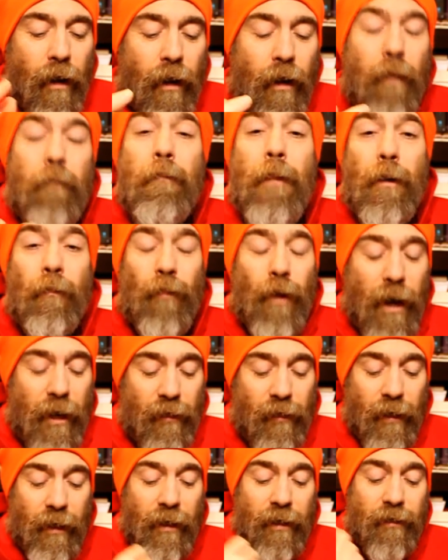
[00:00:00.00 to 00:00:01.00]

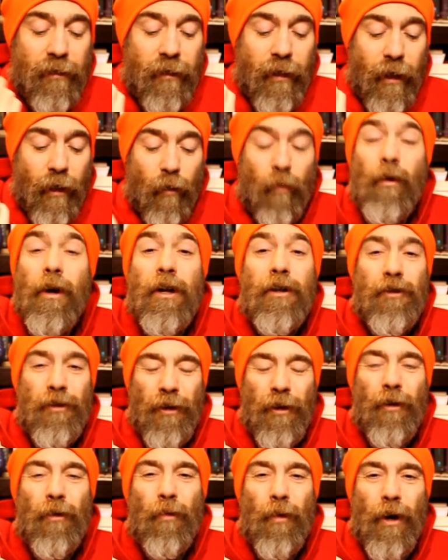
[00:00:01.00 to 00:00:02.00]
memorize it is the
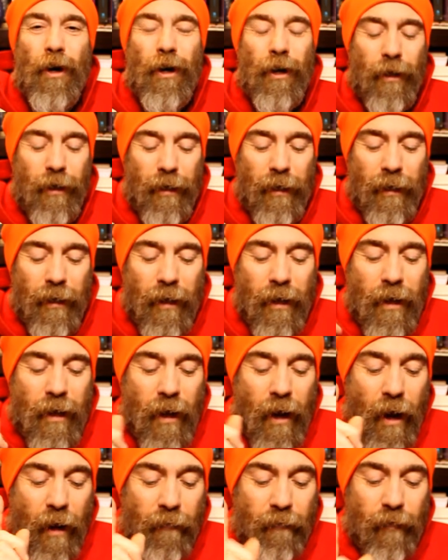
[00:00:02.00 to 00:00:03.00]
original word
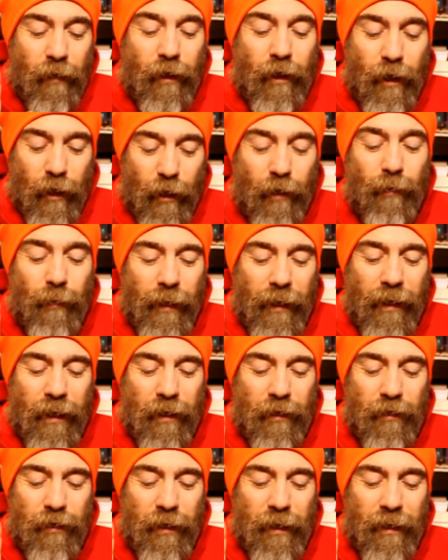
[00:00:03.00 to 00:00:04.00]
of the good
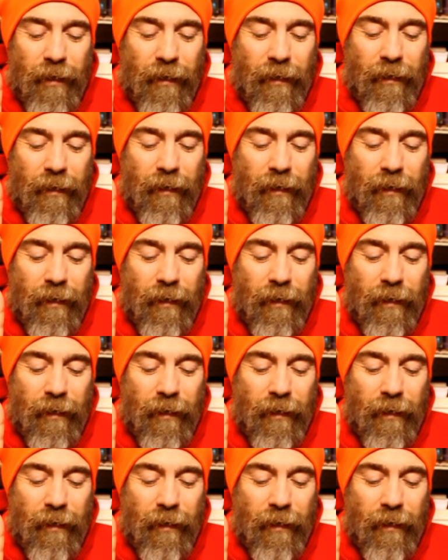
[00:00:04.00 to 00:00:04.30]
religion